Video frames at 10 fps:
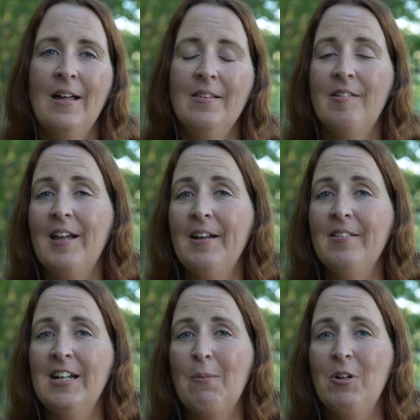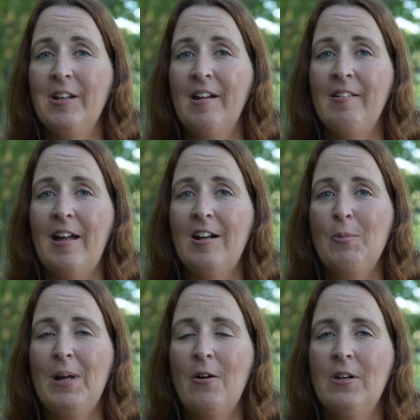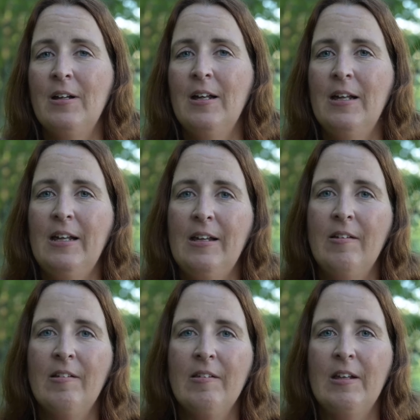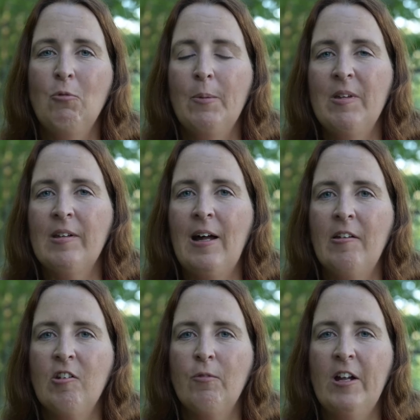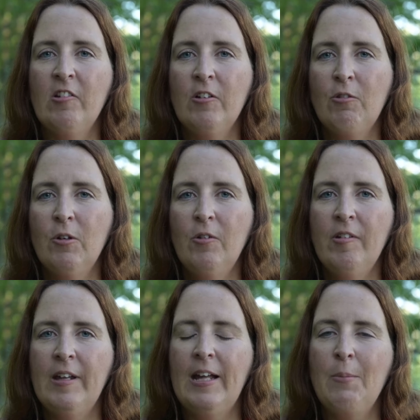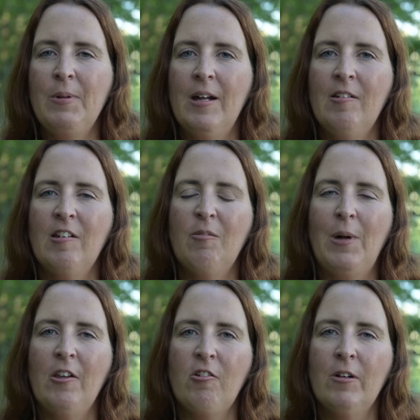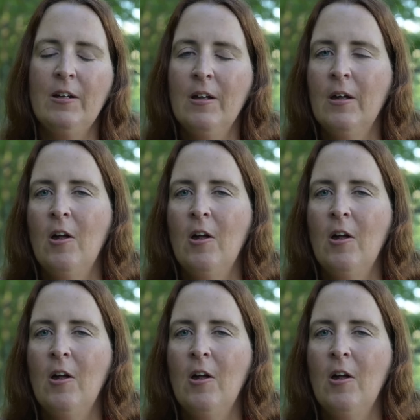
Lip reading: The second thing I'm really excited about is the Women's Conservation Cruise the NPS is sponsoring.